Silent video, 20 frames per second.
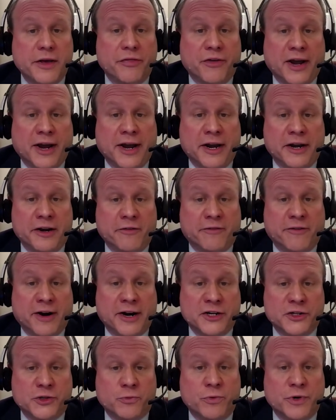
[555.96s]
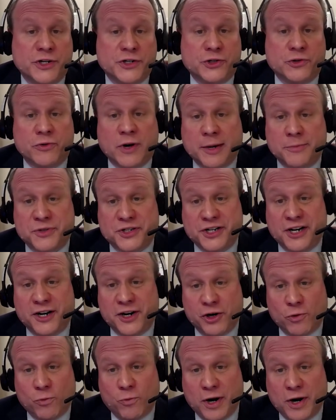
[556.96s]
the annualized risk drops to
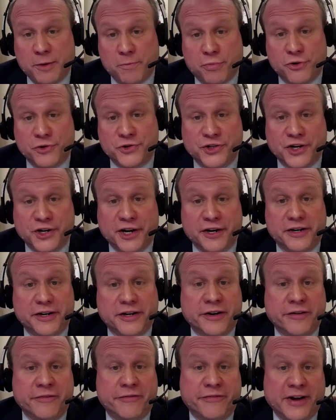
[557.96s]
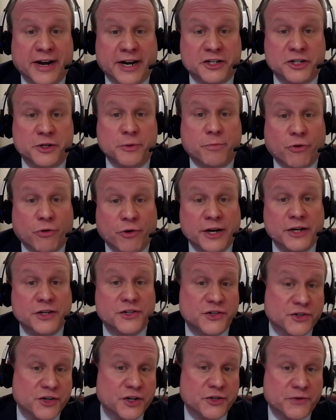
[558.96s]
under 1%, in fact, to
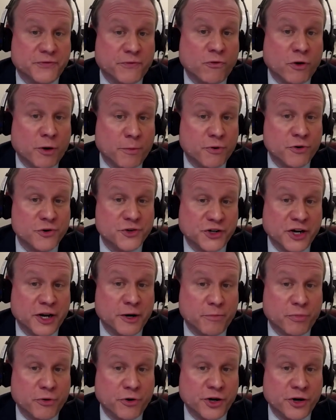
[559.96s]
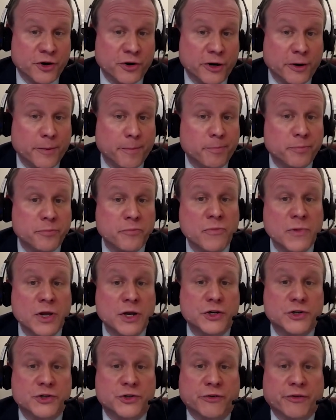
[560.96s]
0.64% per year,
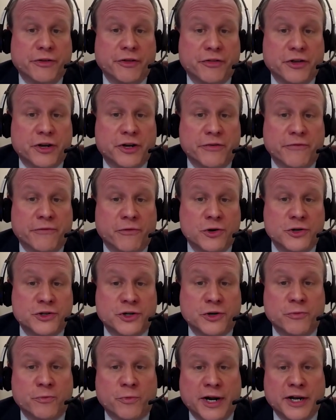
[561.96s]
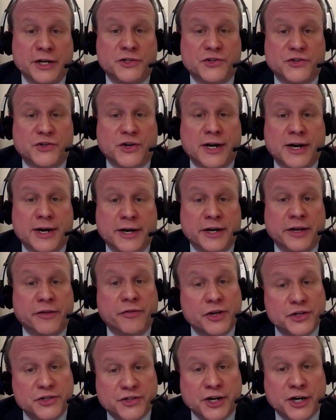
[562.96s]
so that the conversion rates in
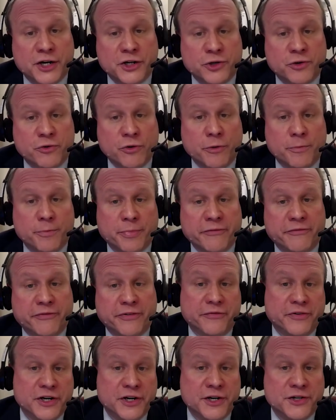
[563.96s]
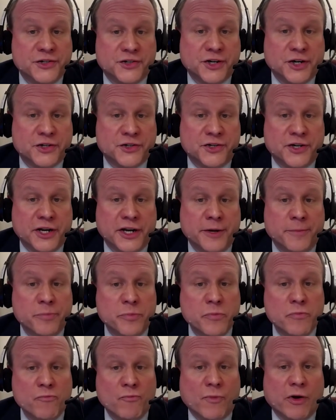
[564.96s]
this age group of 50 to 60
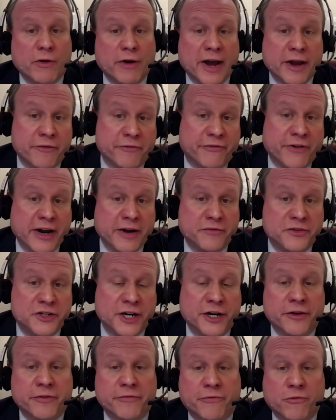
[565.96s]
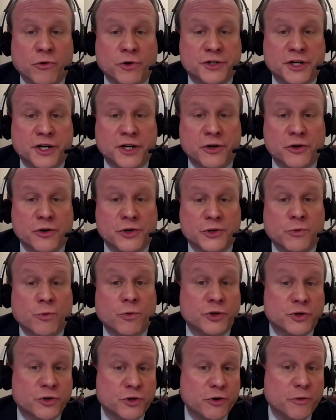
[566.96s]
at 5, 10, and 14 years
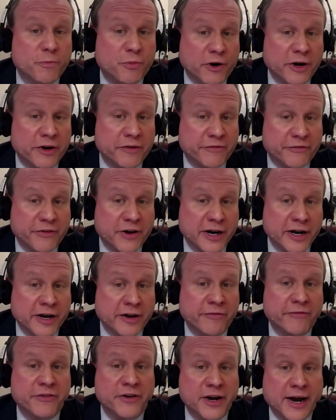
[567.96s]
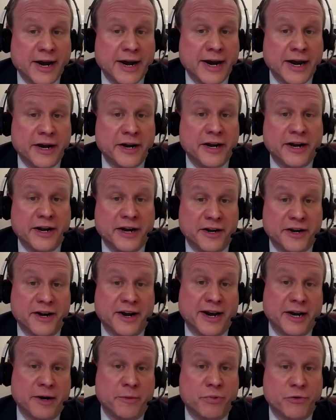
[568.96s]
were 2.5, 9, and
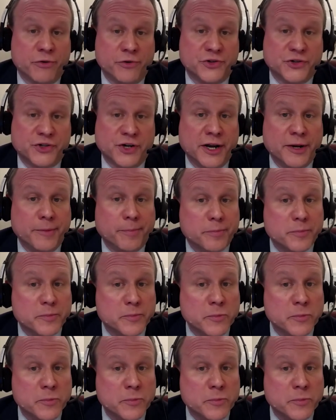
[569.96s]
9%.